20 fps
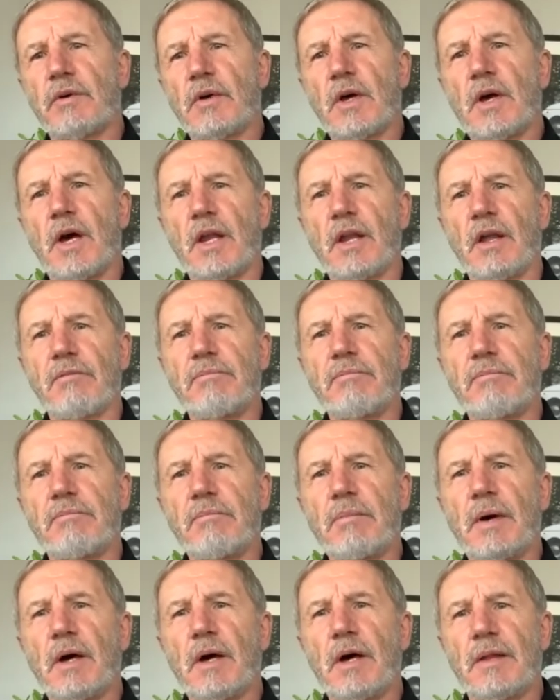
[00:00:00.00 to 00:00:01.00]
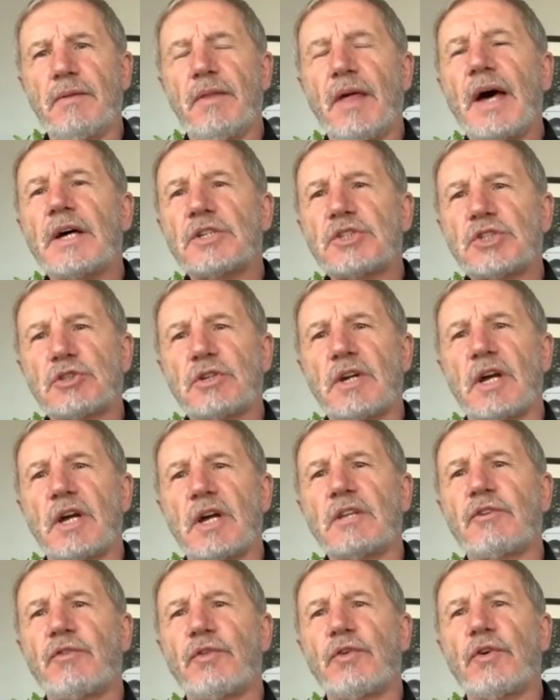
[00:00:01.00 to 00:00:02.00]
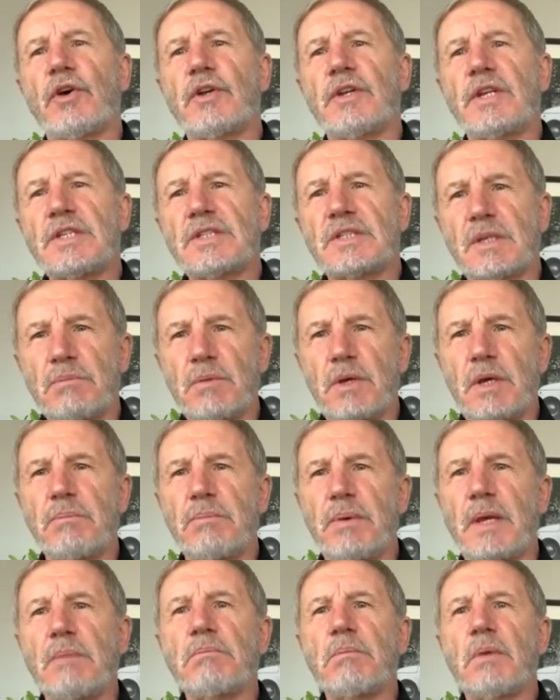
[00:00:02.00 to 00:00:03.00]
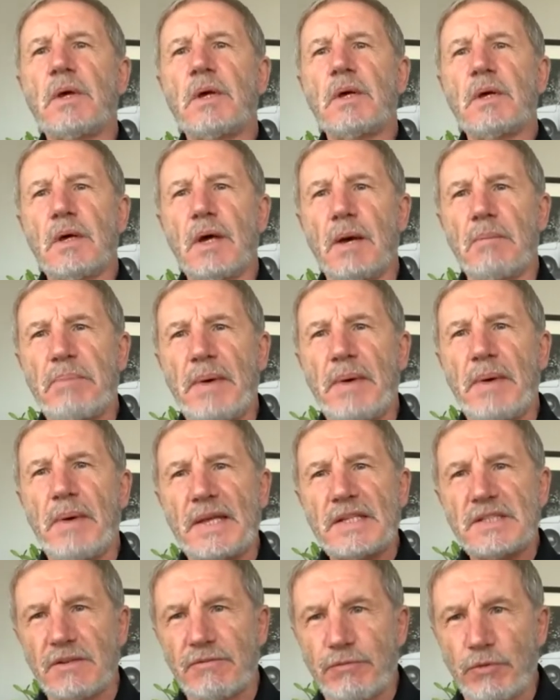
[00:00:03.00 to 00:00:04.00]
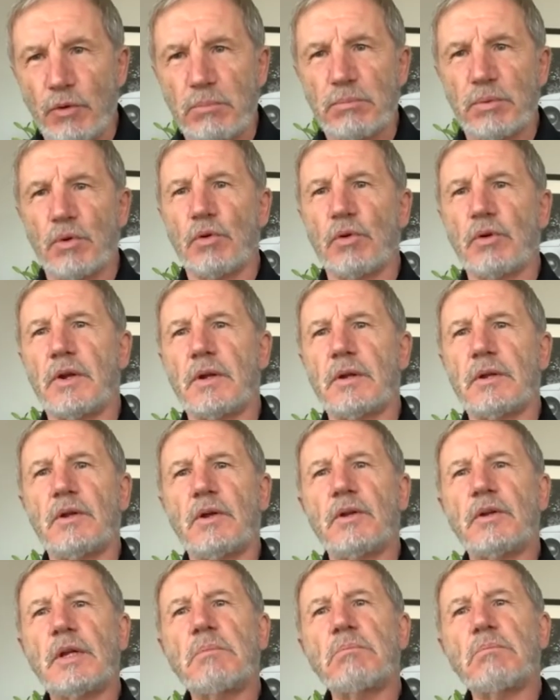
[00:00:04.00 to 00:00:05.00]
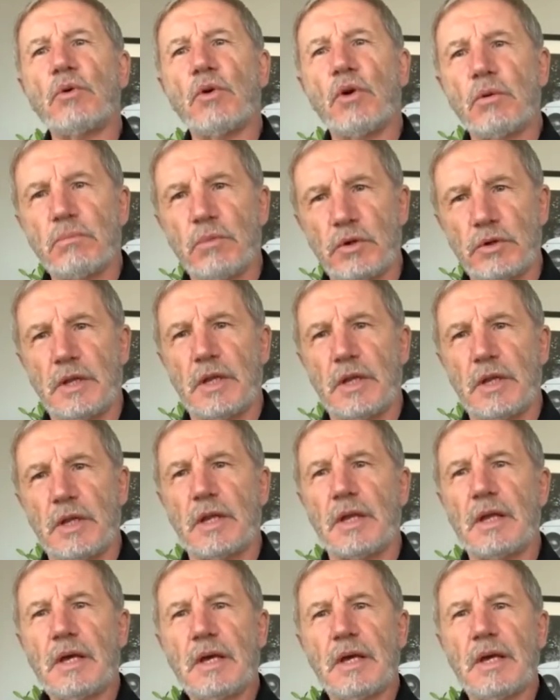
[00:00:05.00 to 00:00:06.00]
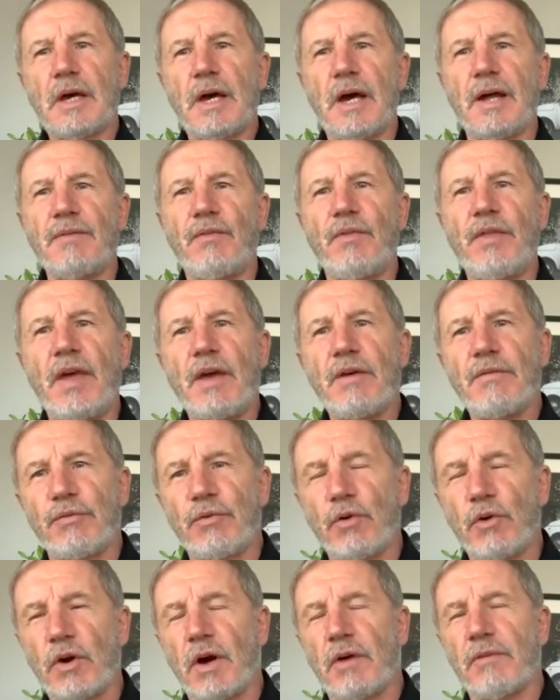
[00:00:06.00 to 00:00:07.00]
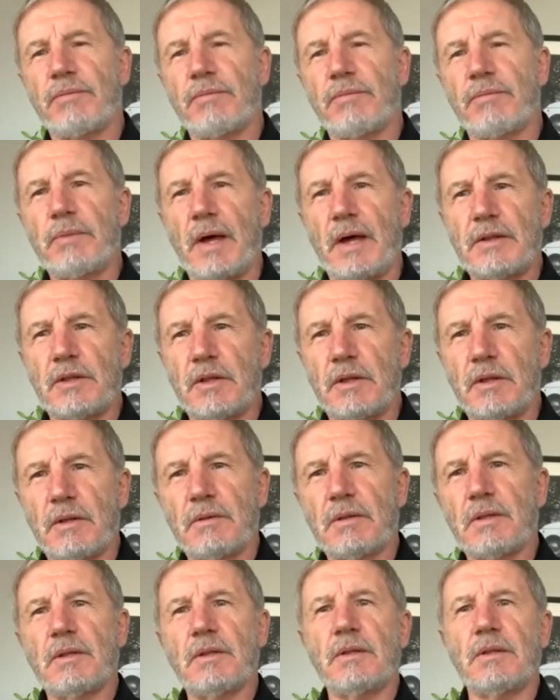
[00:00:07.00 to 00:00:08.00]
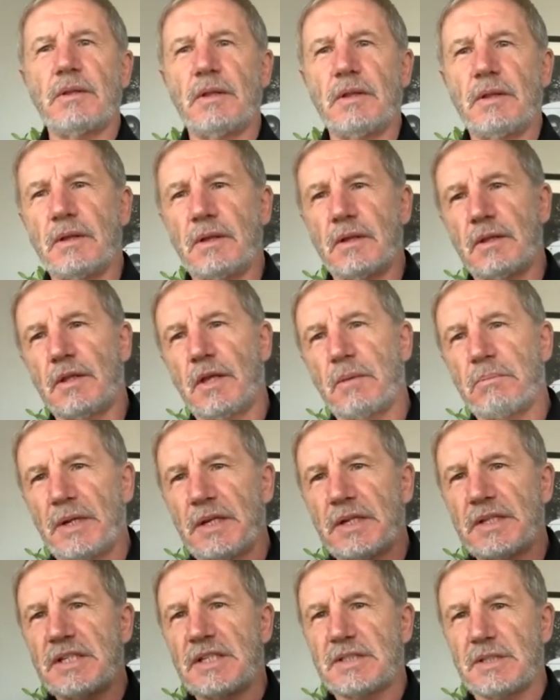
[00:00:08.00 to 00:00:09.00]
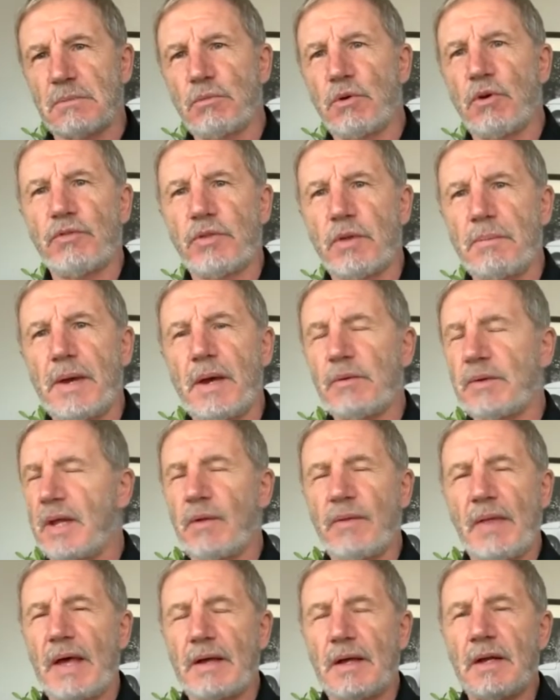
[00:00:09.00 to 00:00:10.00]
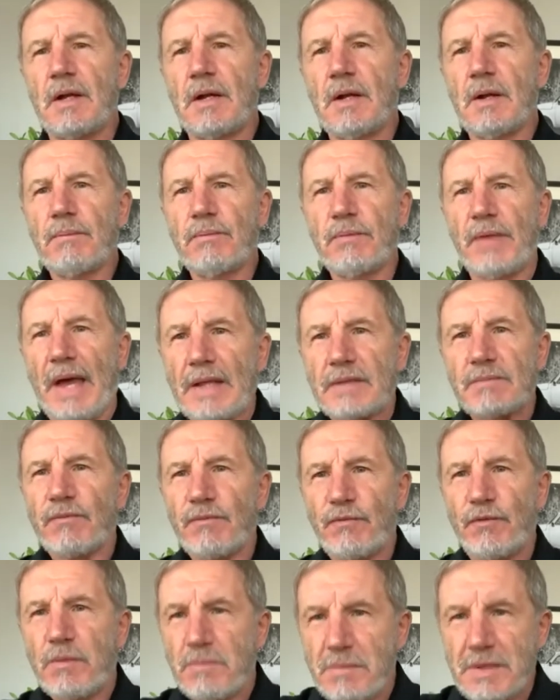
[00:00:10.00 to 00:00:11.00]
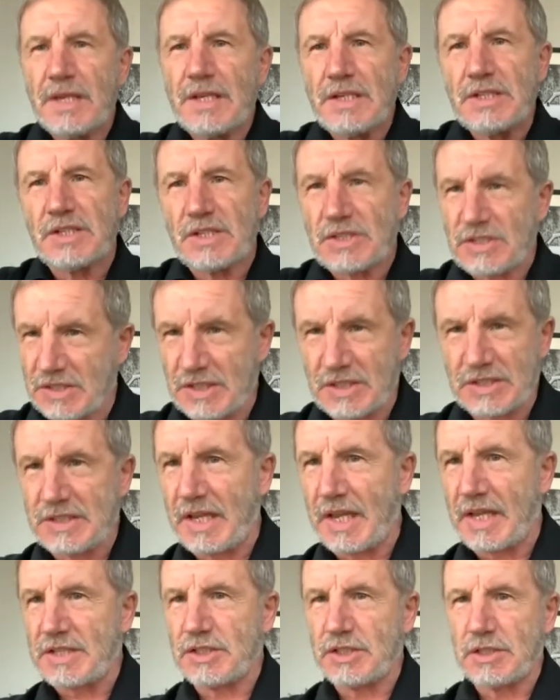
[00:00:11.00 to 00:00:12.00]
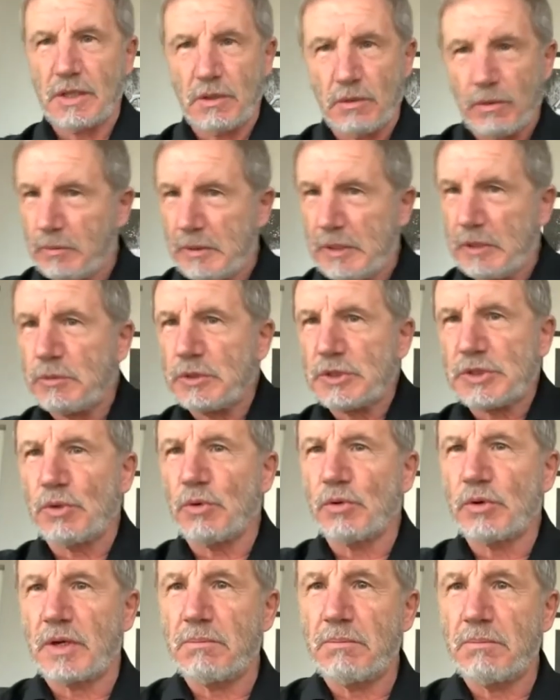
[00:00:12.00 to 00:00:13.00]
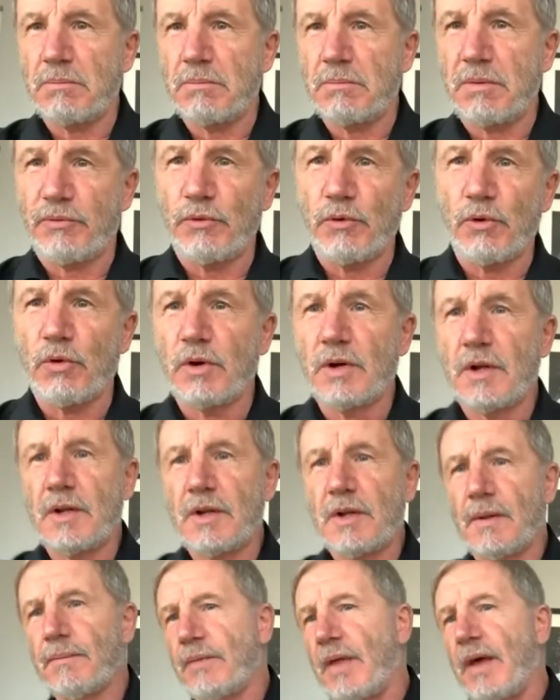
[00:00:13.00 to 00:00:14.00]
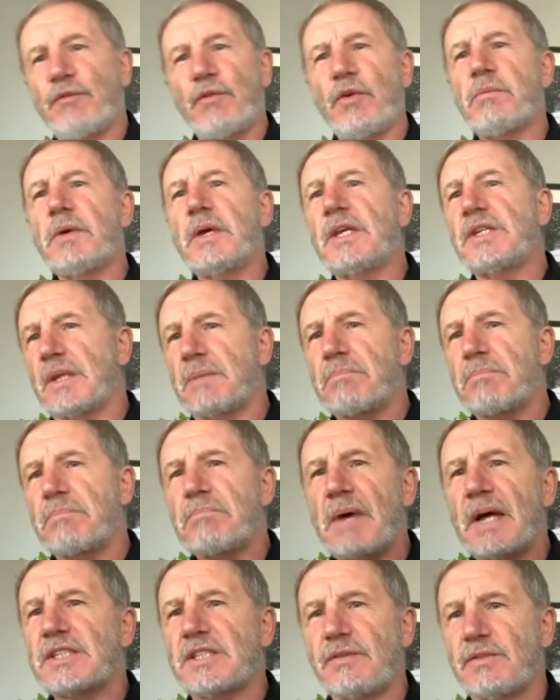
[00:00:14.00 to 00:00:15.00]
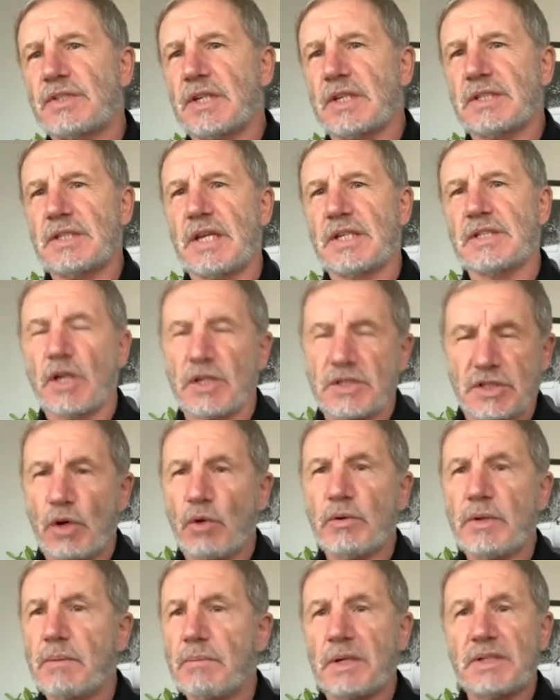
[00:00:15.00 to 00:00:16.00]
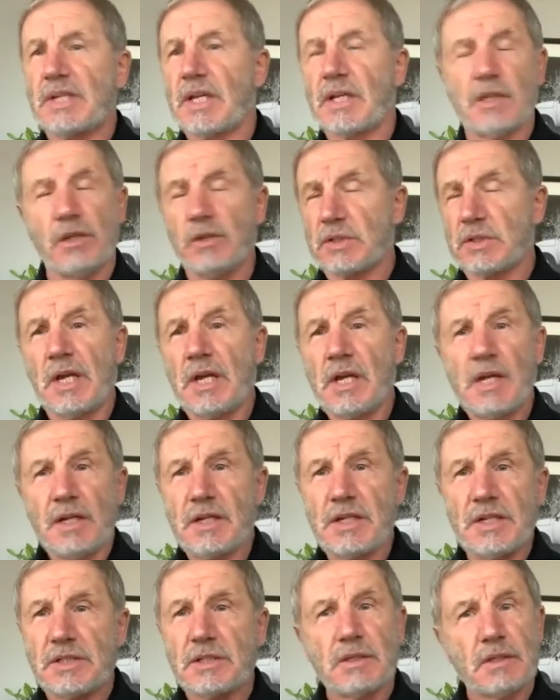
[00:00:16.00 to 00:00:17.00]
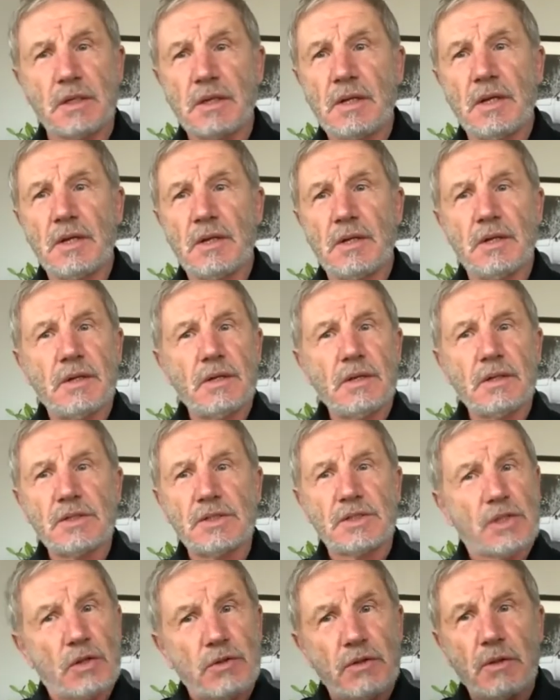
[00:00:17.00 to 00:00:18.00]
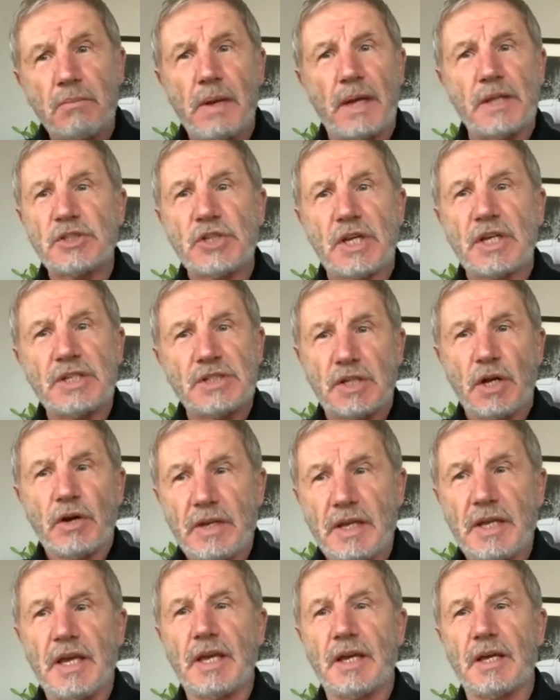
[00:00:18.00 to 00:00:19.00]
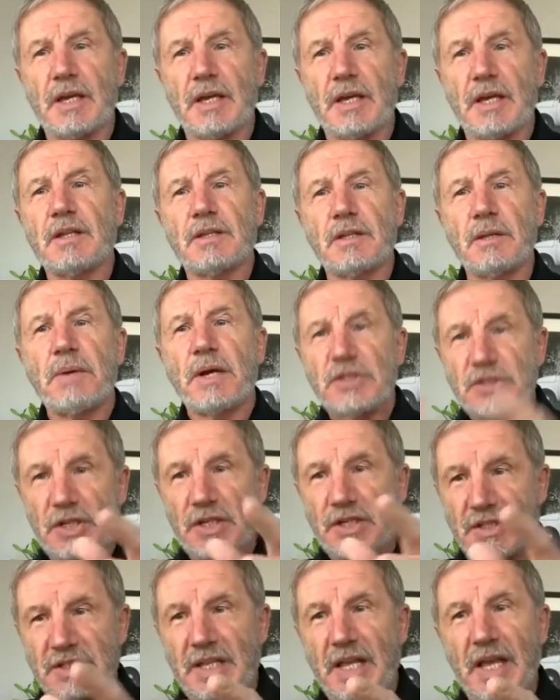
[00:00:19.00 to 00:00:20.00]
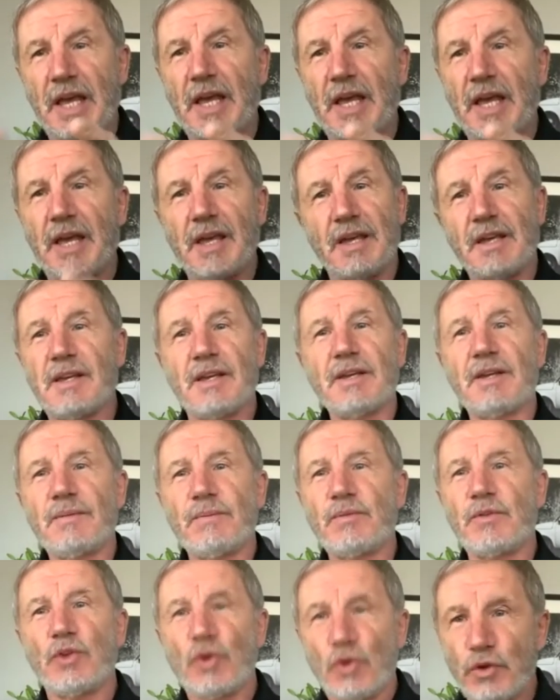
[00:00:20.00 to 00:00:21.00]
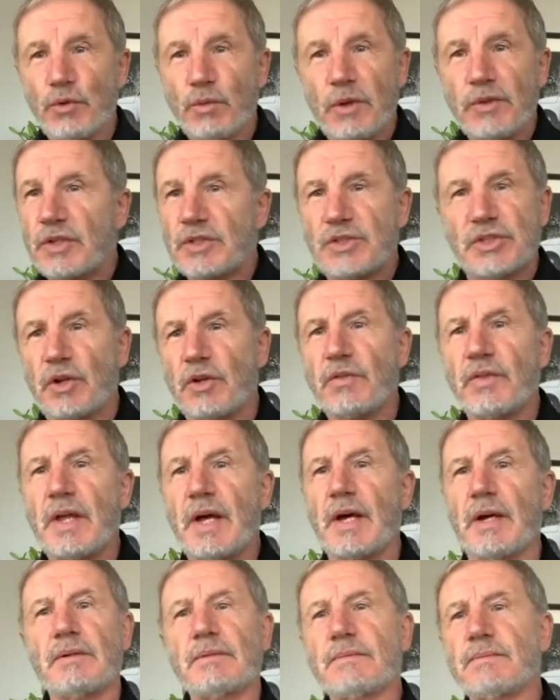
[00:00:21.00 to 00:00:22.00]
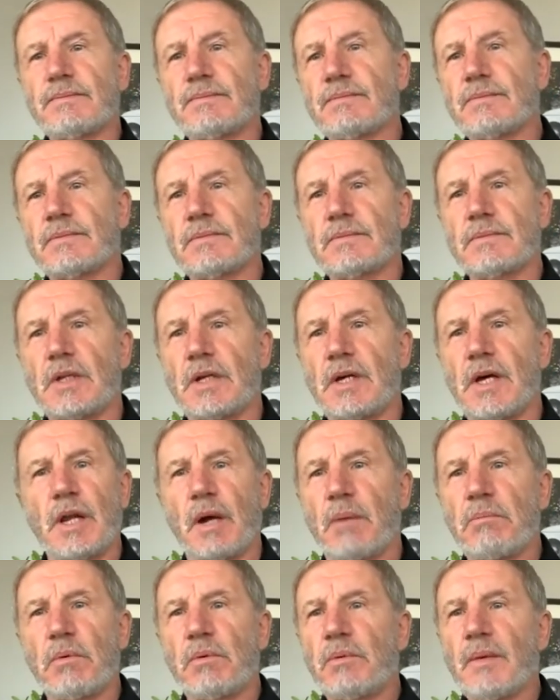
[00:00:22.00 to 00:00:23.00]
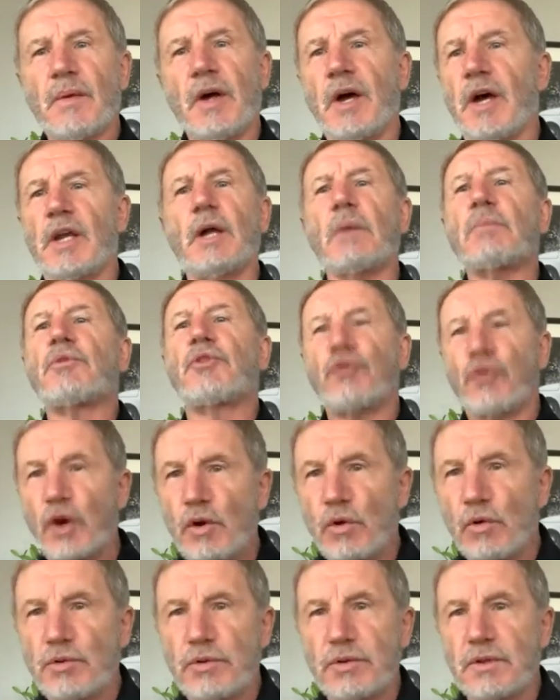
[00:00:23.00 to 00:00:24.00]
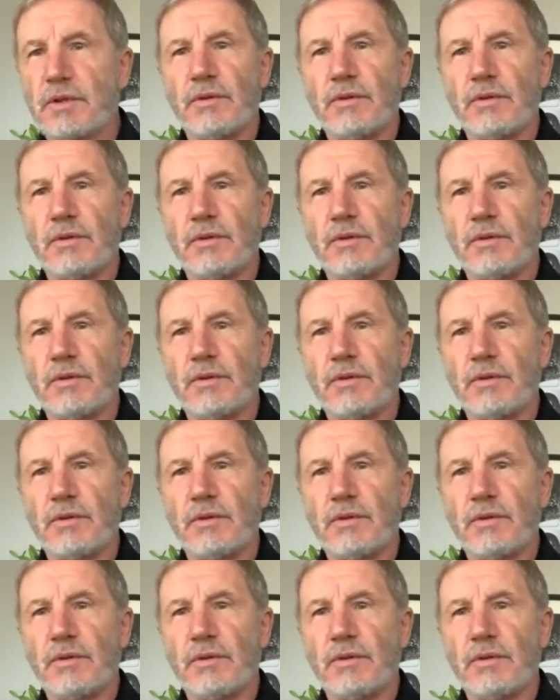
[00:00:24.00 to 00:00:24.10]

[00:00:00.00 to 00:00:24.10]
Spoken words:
that has transferred into me being a better footballer and earning more money. And therefore, I've had the ability to move them out. Now, that for me is a success. You know, we were talking before. That for me is a massive success. I told him, I said, listen, son, the magic is not here. The magic is there. You're the one that's done that. And I'm thrilled